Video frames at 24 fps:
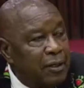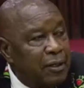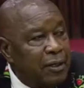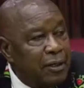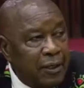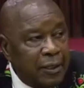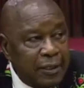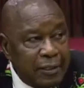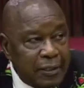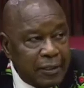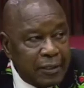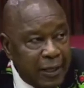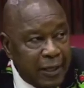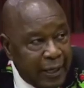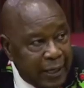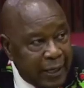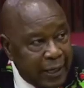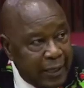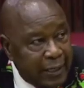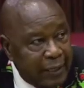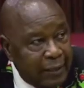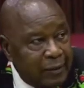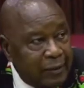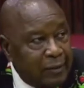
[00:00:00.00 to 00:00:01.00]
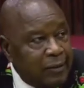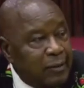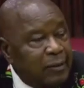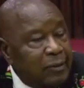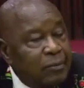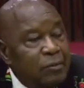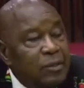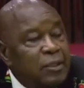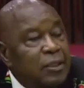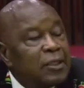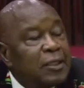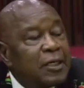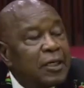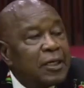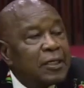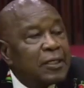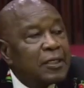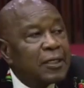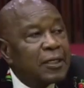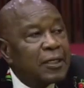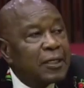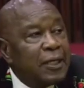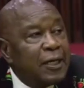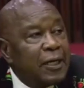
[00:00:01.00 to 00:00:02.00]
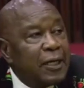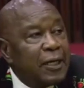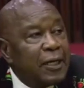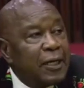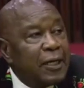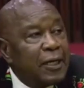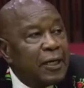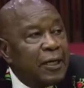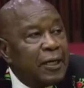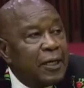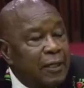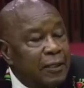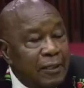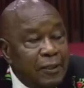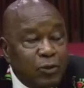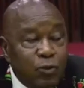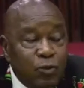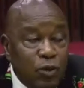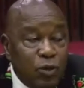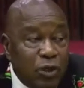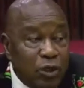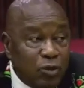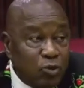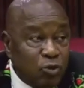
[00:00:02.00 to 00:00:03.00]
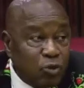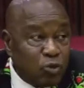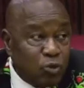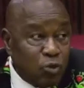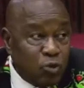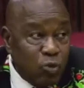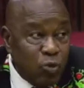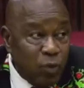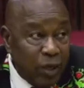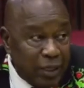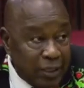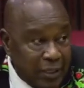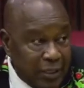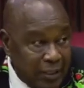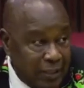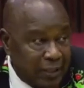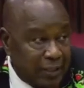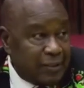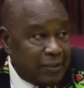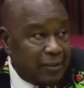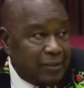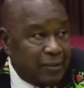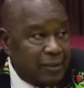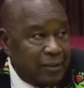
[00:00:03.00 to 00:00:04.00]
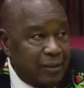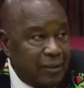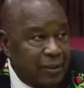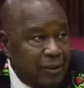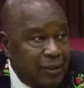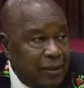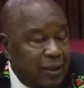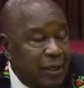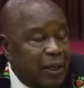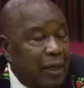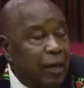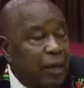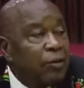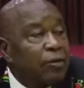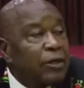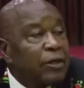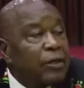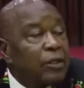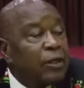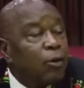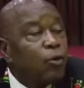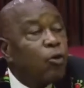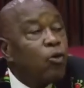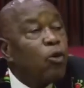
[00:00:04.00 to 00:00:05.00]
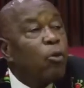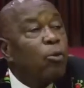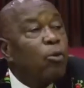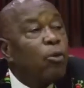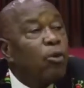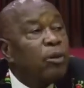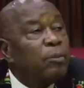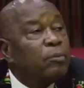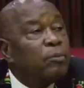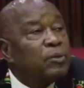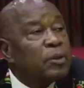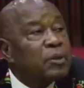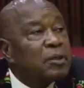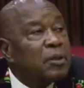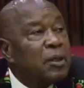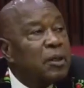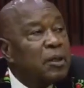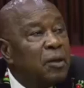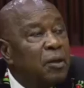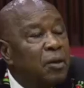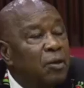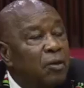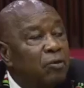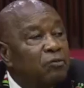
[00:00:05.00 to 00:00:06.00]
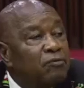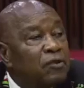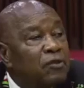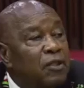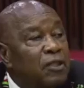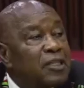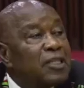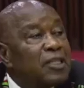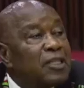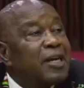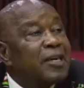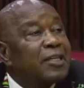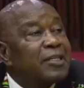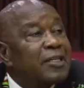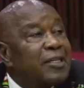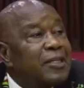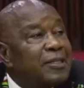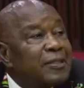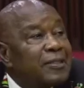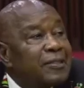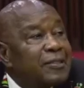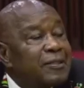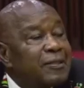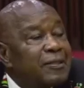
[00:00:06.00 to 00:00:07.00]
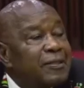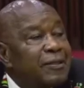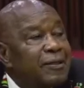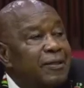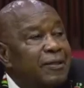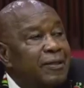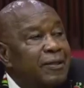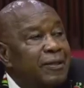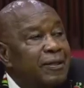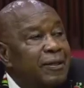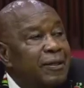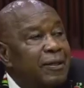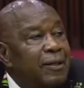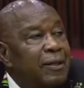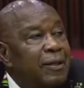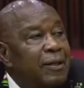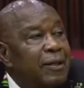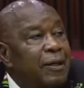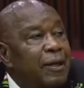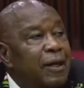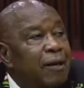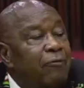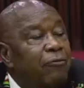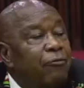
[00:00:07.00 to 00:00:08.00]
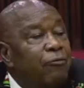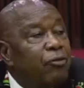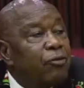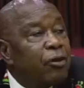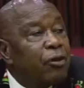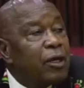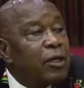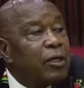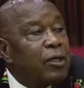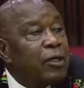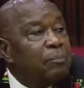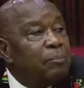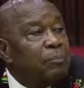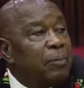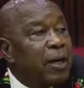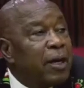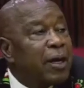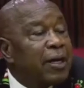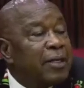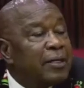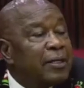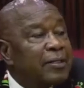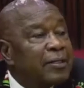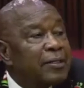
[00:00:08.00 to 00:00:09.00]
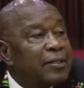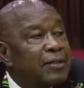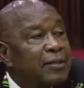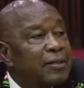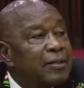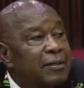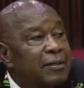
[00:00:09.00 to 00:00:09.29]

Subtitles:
And like I indicated earlier, he's going to do wonders now that the cobwebs of detractors and their foreign backers